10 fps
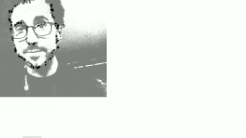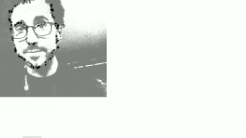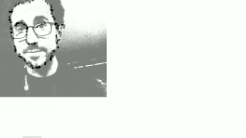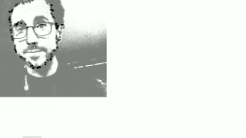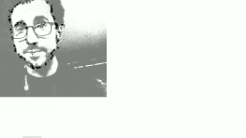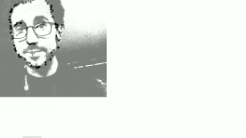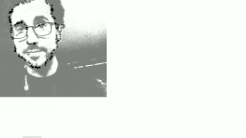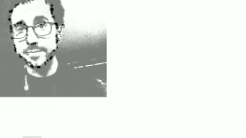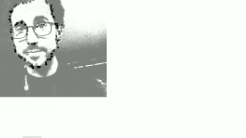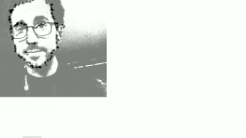
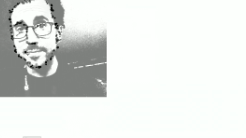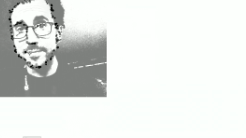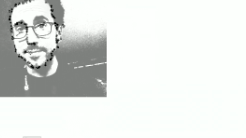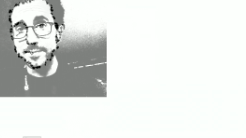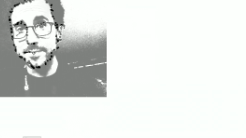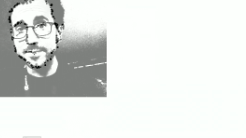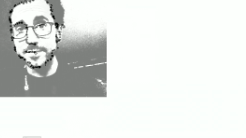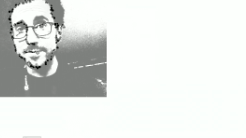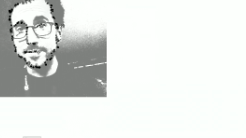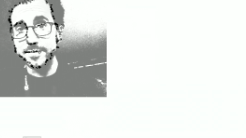eyebrow. At first,
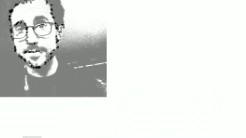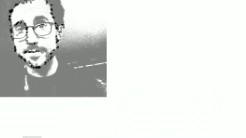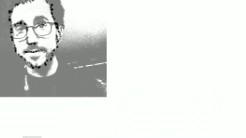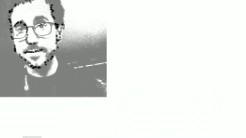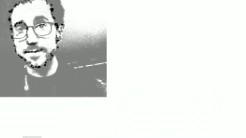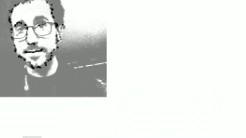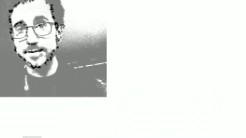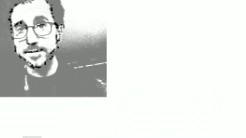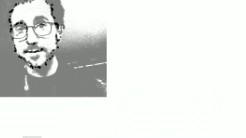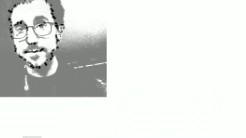I thought my talk would just be
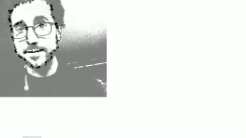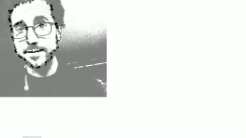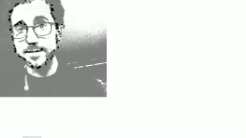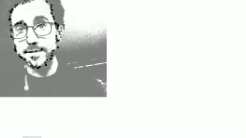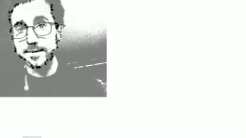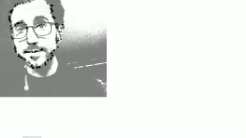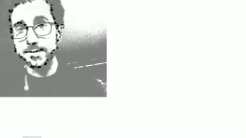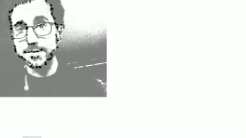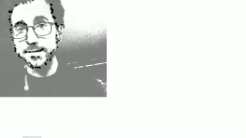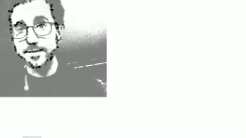30 minutes of me doing
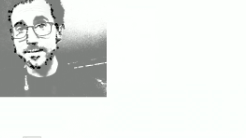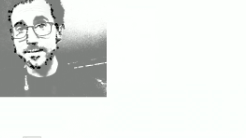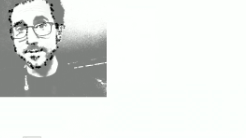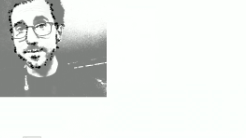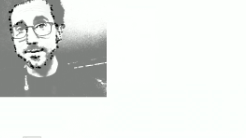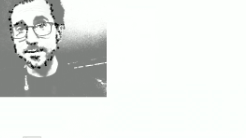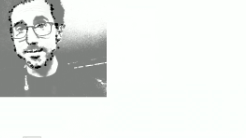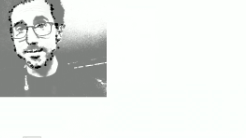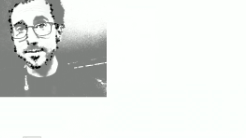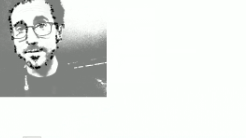this and wait until someone
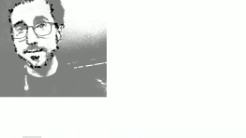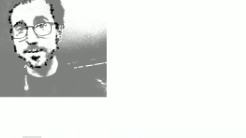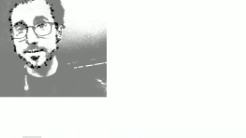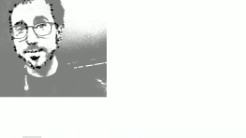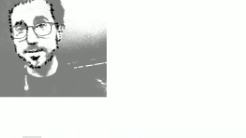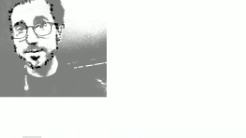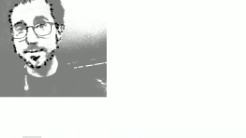speaks up. But